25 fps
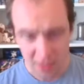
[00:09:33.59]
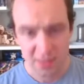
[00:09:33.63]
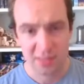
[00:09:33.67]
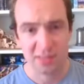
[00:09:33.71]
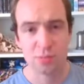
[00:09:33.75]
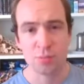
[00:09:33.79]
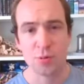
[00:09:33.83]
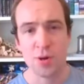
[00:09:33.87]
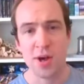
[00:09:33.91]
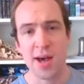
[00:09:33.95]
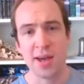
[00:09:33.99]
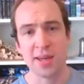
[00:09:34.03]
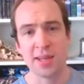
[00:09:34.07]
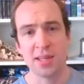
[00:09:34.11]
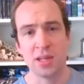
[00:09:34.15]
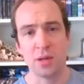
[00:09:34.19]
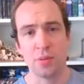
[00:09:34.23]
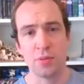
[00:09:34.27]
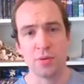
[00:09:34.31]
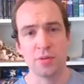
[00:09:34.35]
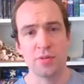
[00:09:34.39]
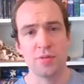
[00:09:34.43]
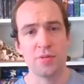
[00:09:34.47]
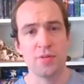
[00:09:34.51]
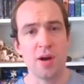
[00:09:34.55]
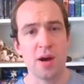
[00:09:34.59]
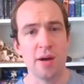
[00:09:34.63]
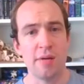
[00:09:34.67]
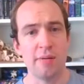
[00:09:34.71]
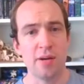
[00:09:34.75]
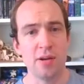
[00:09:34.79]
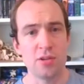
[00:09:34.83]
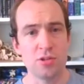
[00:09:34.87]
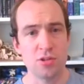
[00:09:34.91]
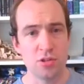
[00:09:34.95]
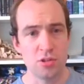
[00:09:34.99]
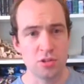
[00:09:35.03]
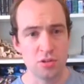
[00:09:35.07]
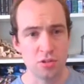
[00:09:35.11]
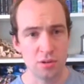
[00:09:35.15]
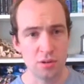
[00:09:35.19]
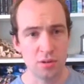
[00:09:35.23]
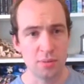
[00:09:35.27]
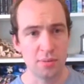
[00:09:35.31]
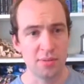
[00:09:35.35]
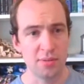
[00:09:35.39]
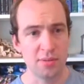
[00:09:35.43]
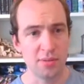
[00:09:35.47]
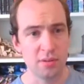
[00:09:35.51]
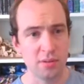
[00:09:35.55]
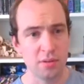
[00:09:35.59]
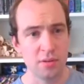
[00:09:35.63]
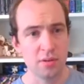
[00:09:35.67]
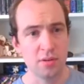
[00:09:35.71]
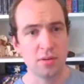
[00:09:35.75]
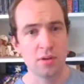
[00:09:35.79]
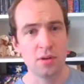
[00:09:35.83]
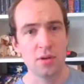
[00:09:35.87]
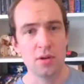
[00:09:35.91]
swagging with 500 troops and